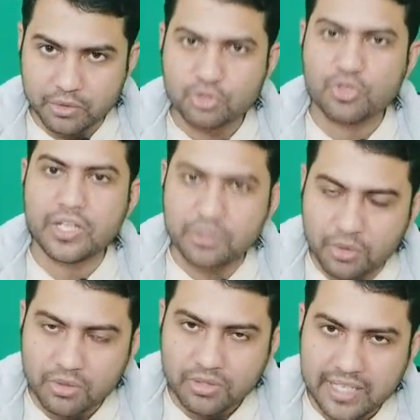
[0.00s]
Should I
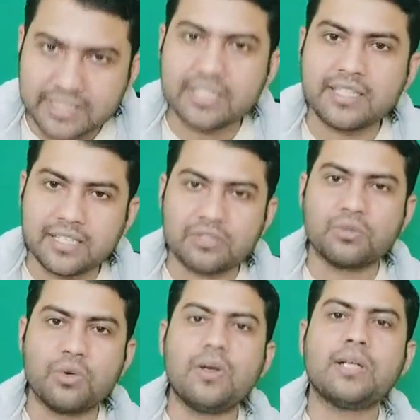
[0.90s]
go? I said, yes,
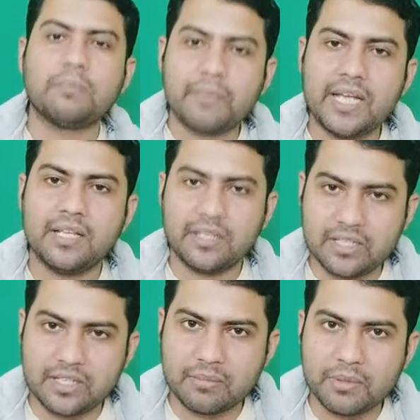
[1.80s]
go and fail the
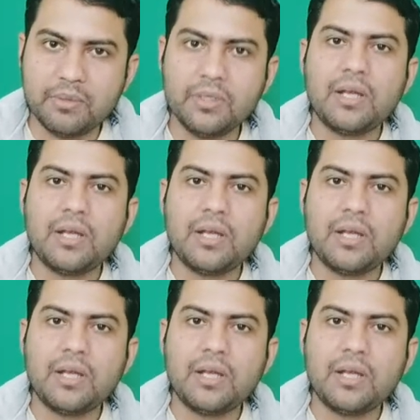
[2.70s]
interview,